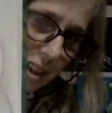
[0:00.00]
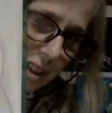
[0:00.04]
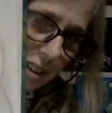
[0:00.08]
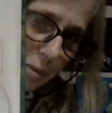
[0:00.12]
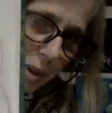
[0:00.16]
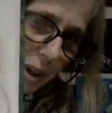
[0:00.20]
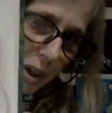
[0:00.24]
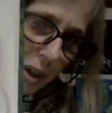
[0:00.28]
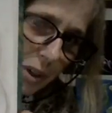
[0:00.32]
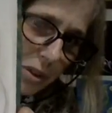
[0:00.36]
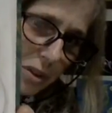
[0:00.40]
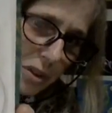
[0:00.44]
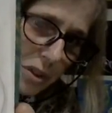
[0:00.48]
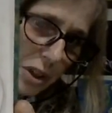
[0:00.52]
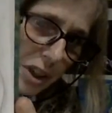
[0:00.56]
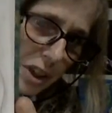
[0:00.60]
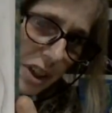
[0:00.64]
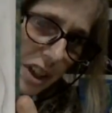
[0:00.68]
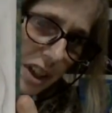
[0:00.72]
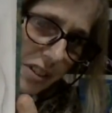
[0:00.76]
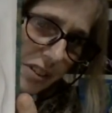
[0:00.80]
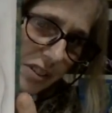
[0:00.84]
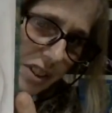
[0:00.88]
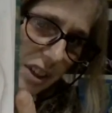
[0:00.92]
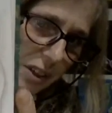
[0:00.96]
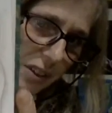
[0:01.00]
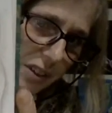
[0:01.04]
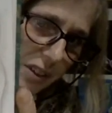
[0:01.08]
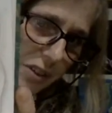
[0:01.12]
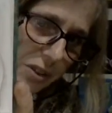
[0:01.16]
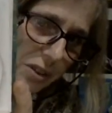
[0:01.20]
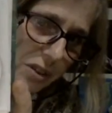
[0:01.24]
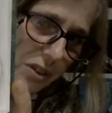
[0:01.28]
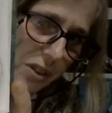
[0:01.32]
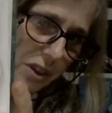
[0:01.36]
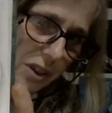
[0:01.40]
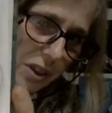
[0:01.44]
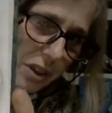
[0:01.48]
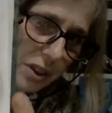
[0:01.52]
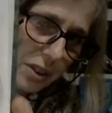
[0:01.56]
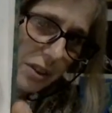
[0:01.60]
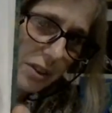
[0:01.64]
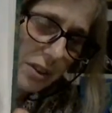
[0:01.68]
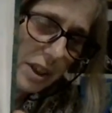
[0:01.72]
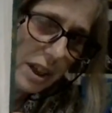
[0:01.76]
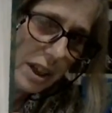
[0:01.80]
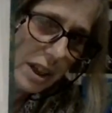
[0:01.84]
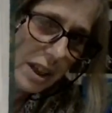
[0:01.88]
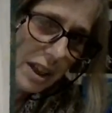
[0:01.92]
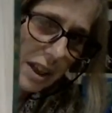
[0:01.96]
We are stardust. See all those
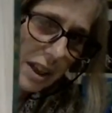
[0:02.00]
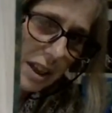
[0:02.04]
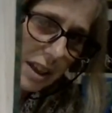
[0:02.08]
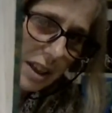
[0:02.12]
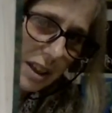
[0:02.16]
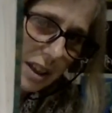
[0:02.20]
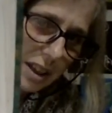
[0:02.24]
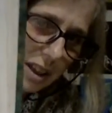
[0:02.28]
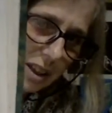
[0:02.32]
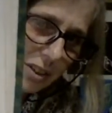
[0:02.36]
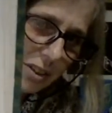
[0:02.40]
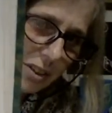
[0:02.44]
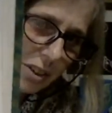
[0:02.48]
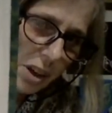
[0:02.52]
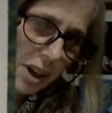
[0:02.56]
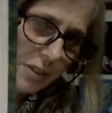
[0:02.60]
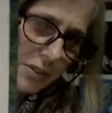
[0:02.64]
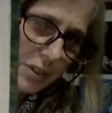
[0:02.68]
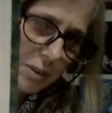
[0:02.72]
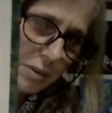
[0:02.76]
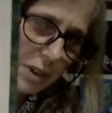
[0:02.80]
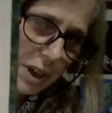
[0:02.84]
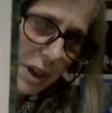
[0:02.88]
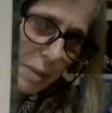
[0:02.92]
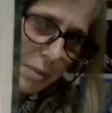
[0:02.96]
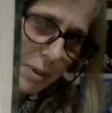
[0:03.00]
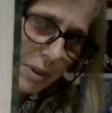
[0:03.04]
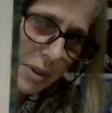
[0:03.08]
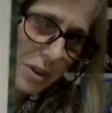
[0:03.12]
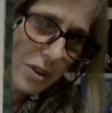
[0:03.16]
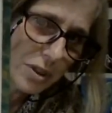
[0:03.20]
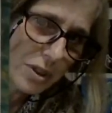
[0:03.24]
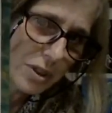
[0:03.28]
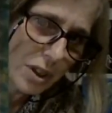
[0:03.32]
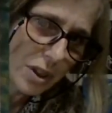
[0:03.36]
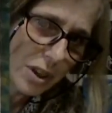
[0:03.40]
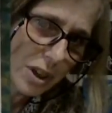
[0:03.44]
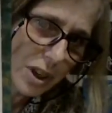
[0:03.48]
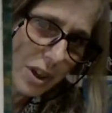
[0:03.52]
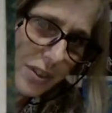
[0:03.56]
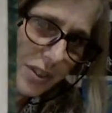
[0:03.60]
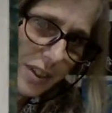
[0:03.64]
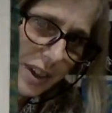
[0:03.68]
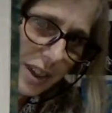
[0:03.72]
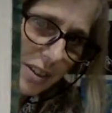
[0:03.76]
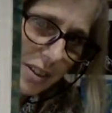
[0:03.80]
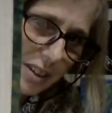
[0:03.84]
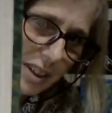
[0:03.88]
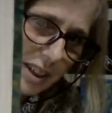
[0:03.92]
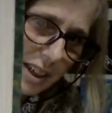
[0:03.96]
stars? So often when I put stars,
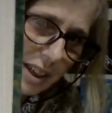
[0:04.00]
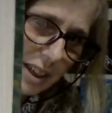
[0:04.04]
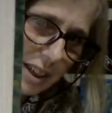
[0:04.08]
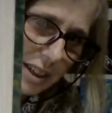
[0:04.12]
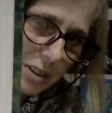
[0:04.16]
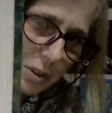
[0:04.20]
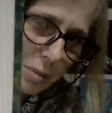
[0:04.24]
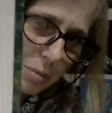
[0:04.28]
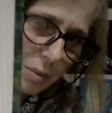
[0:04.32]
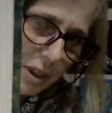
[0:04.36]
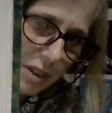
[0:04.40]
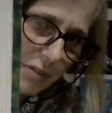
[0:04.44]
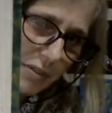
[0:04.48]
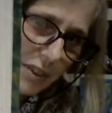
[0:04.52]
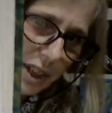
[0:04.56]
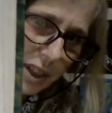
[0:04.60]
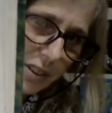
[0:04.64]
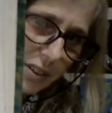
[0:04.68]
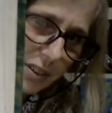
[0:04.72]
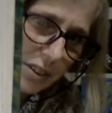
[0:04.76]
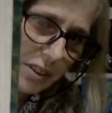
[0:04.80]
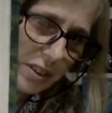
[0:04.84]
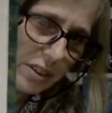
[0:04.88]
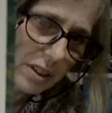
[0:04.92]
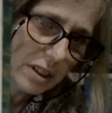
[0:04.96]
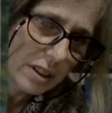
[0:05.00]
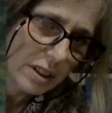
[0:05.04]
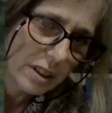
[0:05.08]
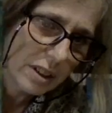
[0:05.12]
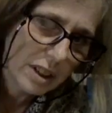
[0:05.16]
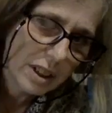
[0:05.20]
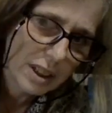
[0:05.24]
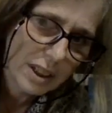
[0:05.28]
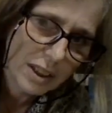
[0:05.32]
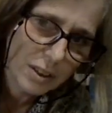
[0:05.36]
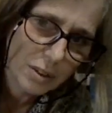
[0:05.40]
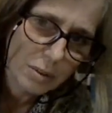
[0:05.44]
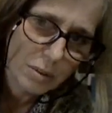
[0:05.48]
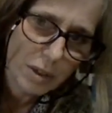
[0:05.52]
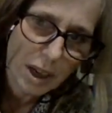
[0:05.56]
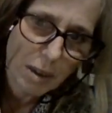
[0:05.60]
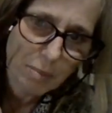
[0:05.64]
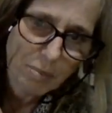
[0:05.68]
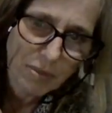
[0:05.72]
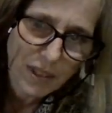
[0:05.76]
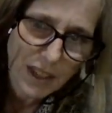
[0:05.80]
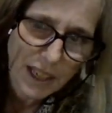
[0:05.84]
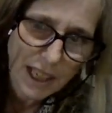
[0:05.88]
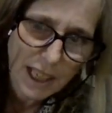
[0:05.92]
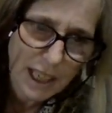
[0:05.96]
it's one of us, is what
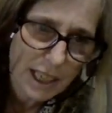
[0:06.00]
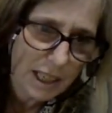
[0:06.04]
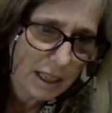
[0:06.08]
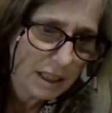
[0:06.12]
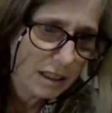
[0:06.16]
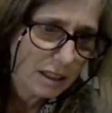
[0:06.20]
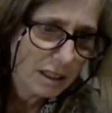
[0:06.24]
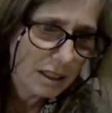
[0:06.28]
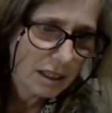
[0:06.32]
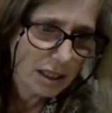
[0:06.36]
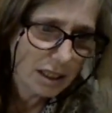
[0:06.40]
I'm thinking.